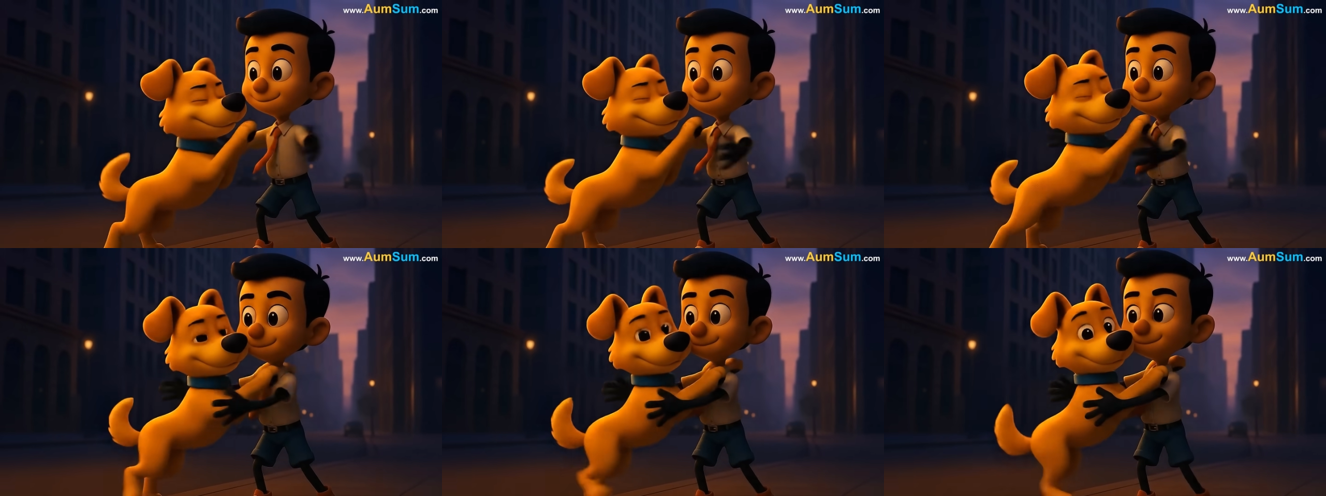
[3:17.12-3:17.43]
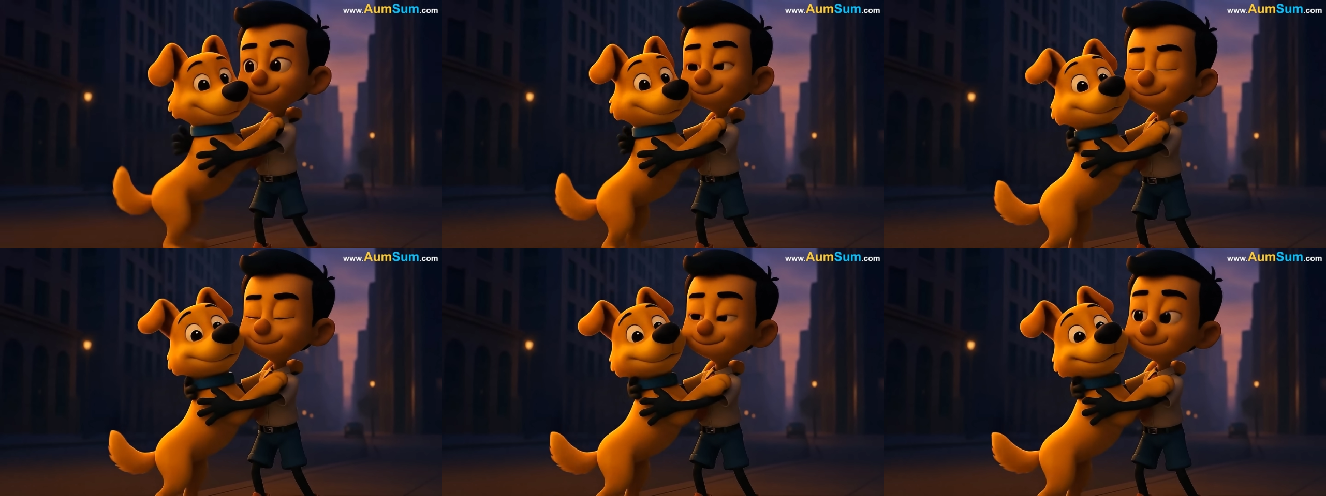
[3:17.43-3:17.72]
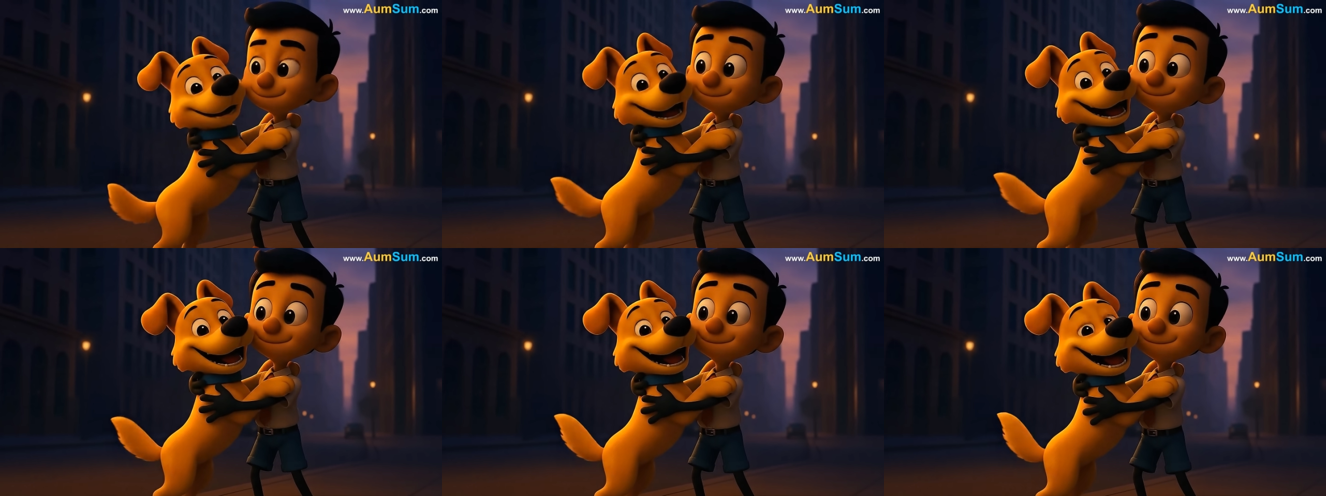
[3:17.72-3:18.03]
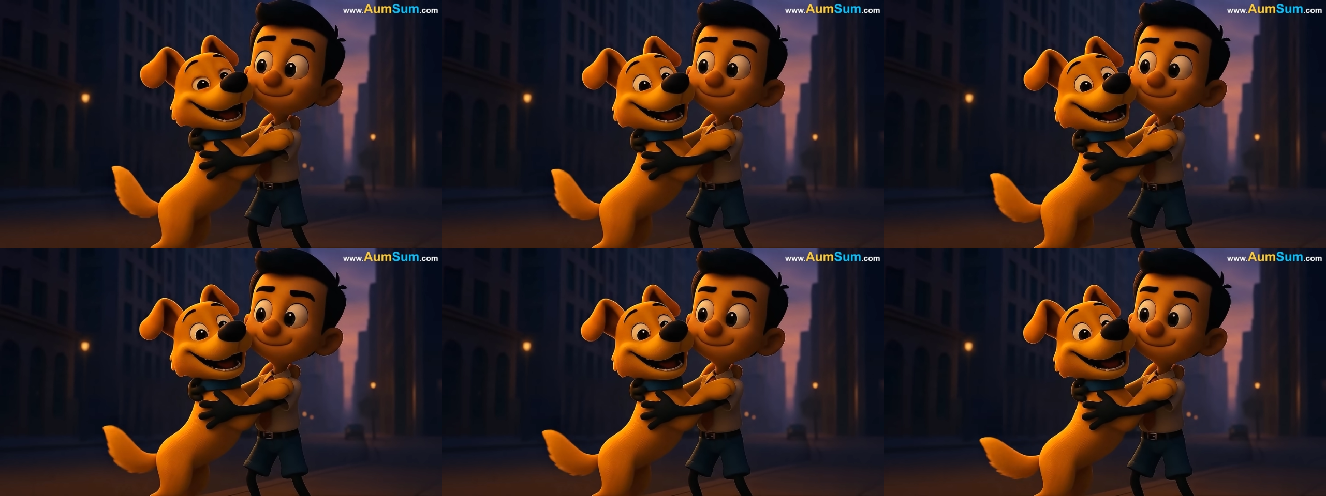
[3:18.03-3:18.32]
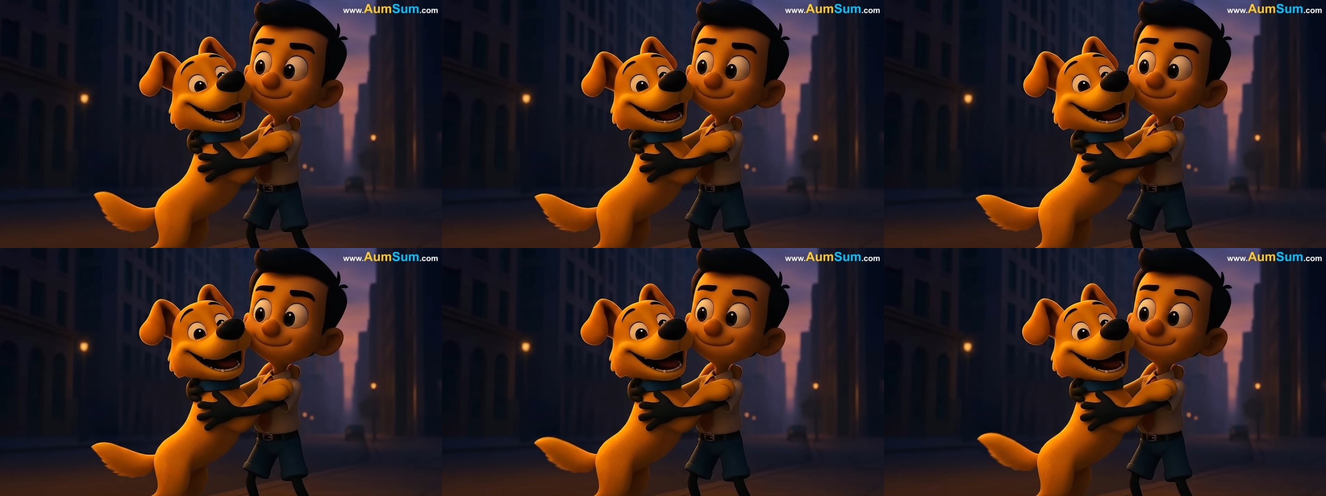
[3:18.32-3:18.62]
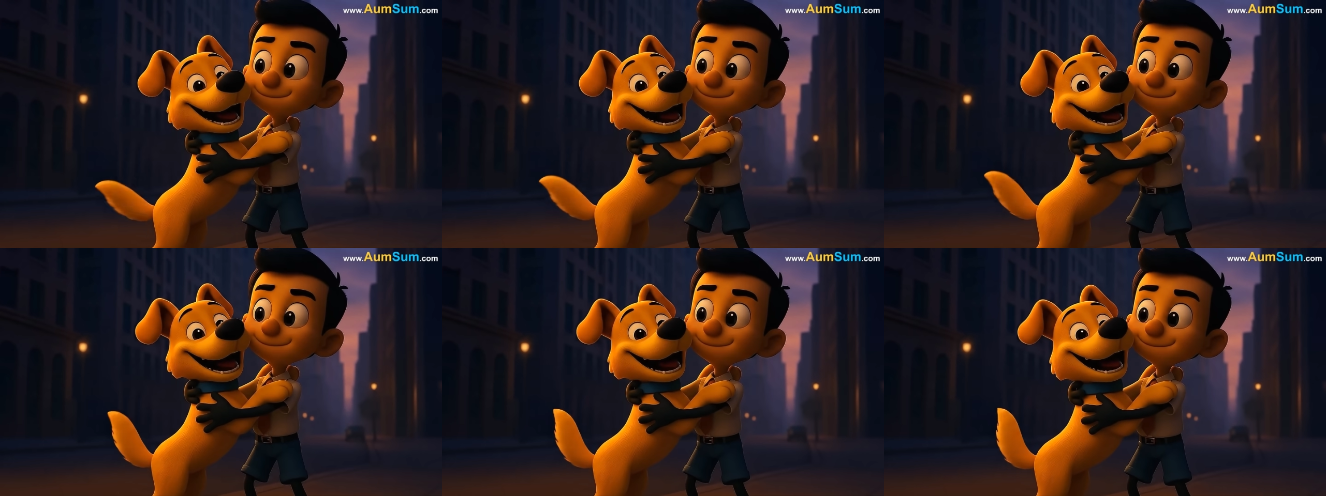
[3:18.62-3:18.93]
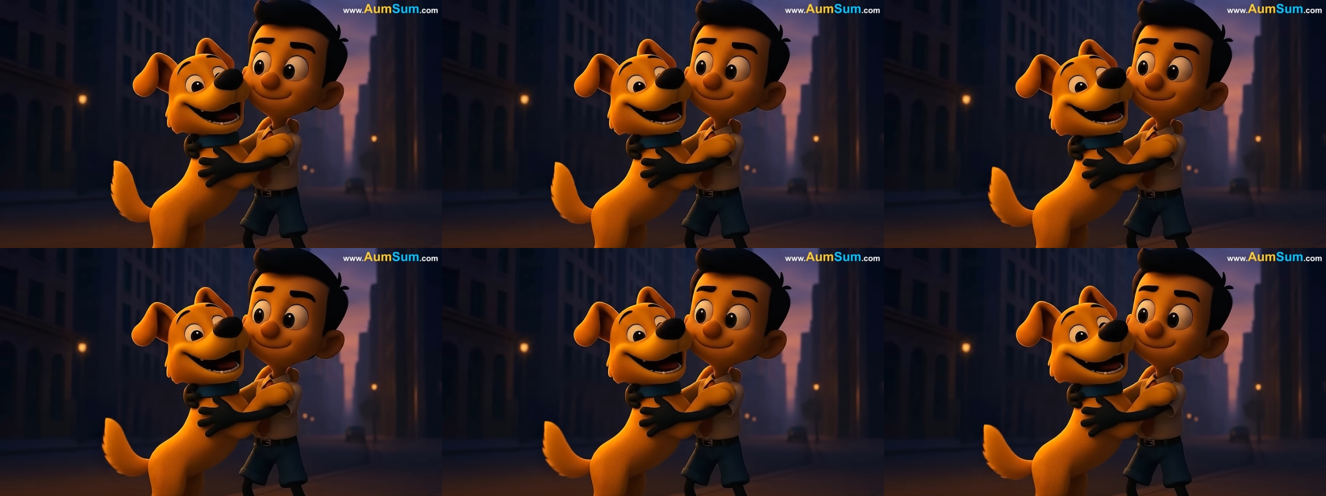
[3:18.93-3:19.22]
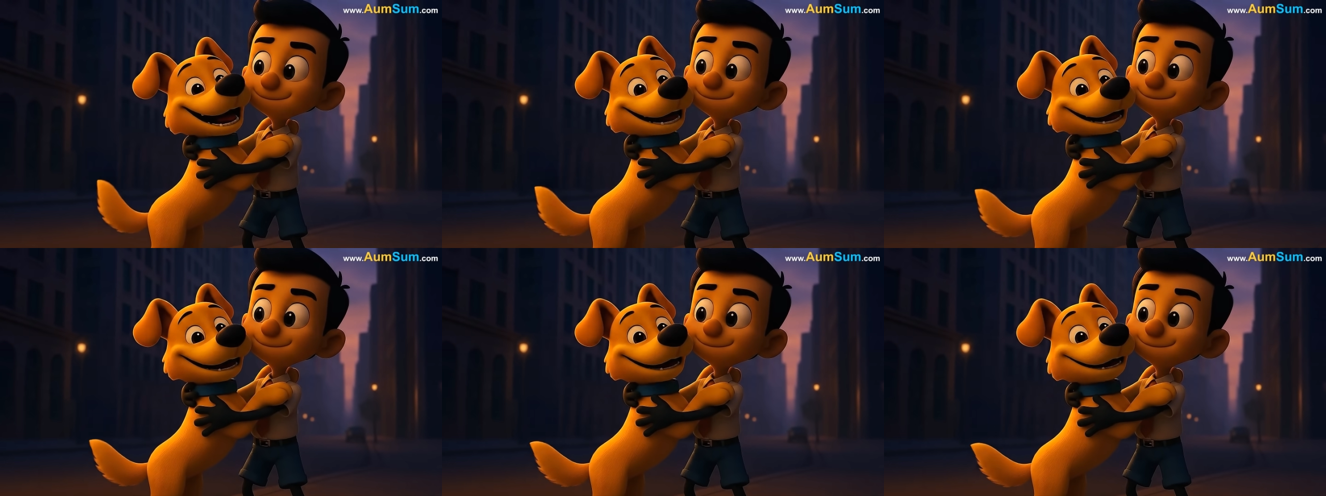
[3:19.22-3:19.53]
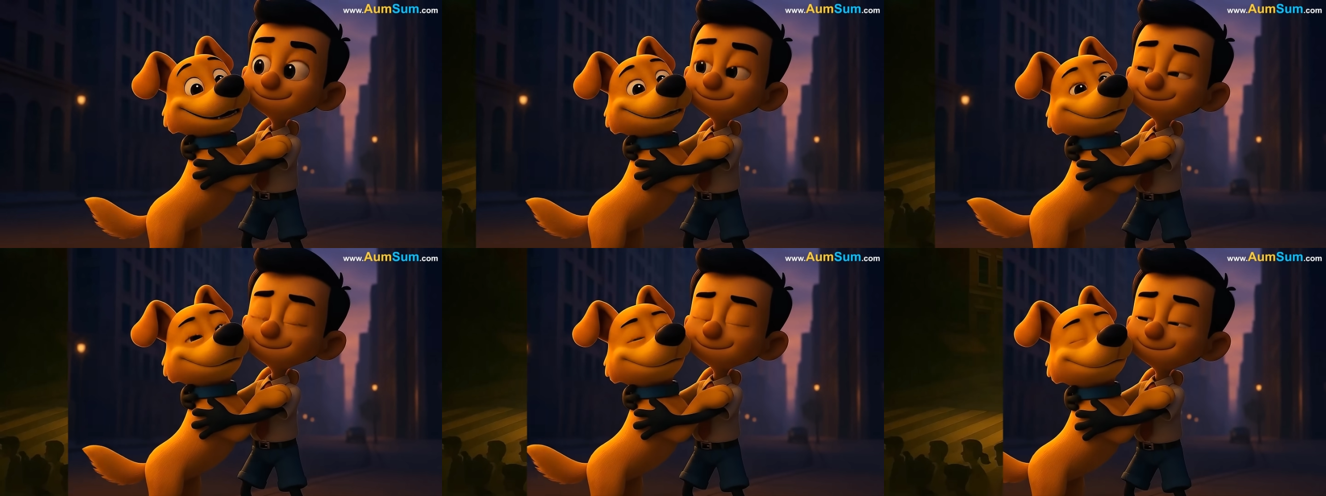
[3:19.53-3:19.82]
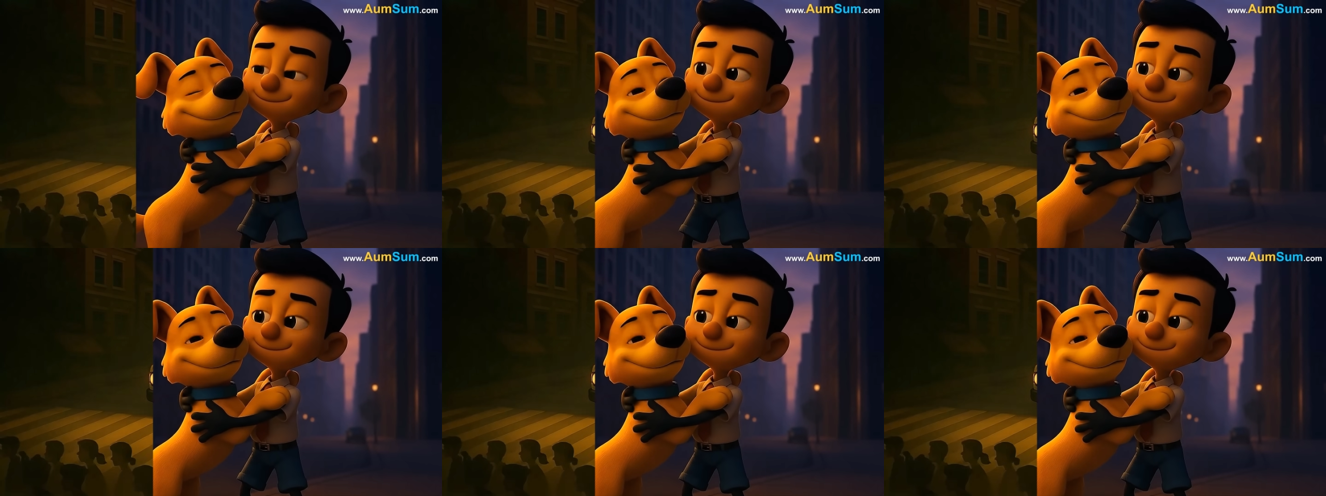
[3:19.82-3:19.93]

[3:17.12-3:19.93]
(silence)